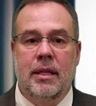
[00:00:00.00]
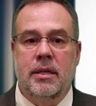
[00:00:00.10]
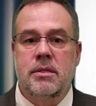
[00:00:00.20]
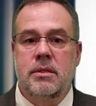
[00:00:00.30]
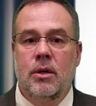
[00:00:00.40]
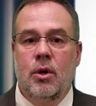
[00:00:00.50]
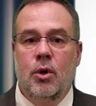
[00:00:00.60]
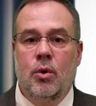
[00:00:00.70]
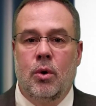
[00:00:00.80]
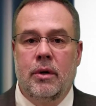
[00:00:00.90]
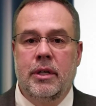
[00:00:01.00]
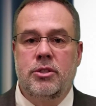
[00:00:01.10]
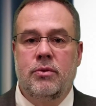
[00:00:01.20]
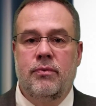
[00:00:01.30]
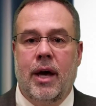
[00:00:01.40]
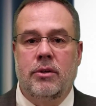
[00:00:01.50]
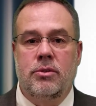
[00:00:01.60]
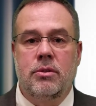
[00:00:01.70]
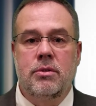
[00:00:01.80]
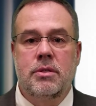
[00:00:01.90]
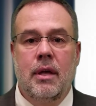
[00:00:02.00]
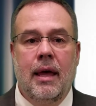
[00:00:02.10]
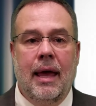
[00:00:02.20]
list who are issued vouchers